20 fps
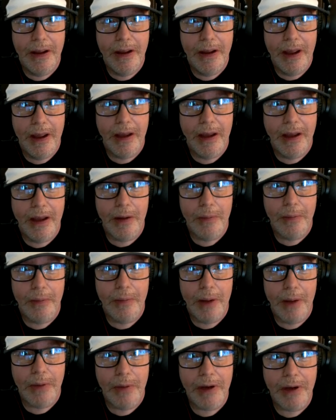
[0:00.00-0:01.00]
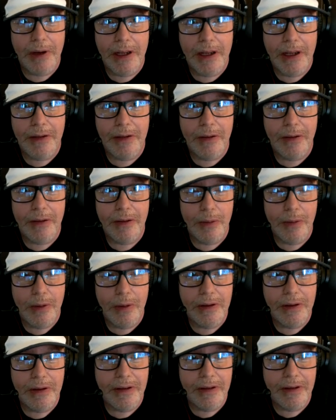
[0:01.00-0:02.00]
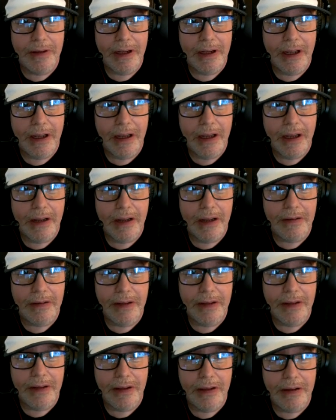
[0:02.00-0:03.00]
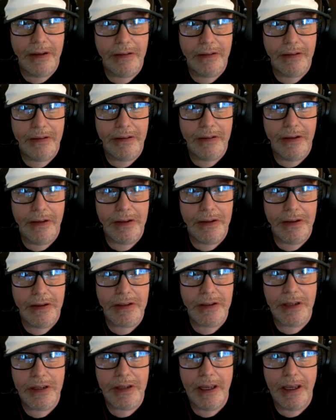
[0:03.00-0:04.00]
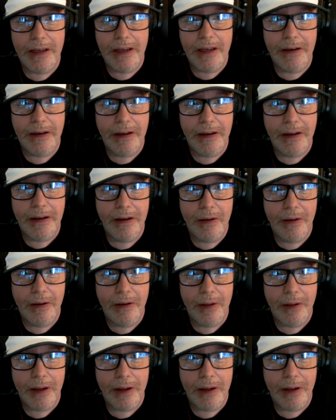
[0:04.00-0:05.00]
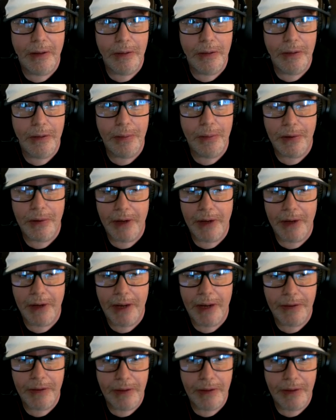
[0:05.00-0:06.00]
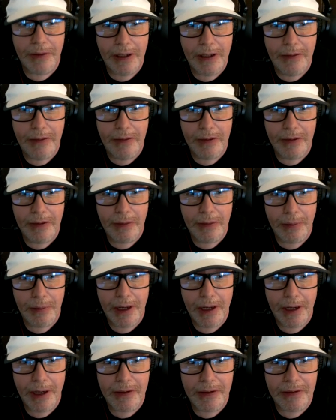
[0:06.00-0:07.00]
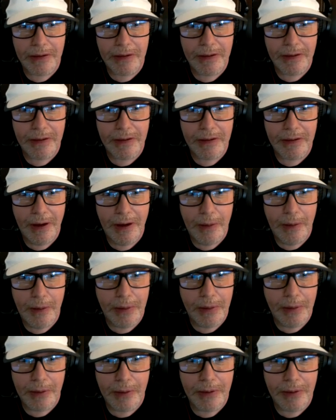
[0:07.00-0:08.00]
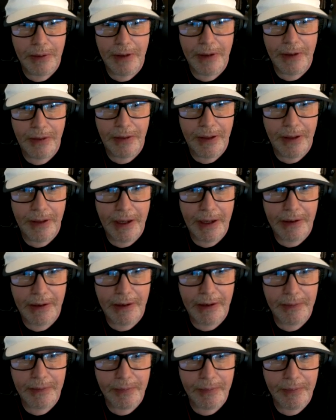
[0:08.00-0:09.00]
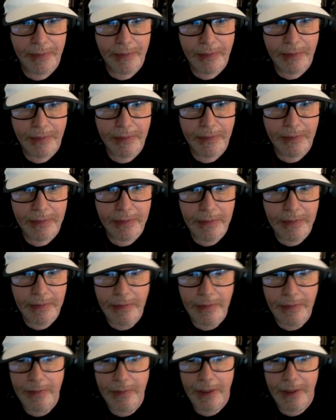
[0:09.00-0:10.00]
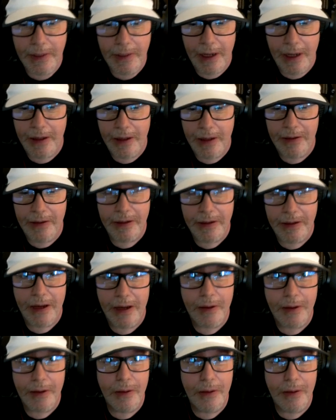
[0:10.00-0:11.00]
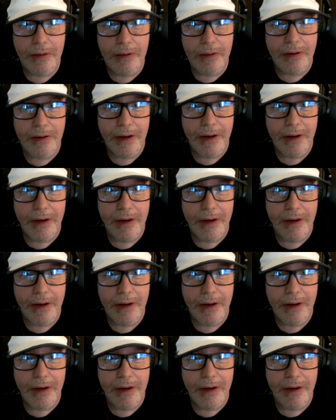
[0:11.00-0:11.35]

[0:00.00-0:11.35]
And I'm looking into the woods, and I see this sheen, like it was blurring out the leaves and the branches, but there was nothing there. And then as I got closer,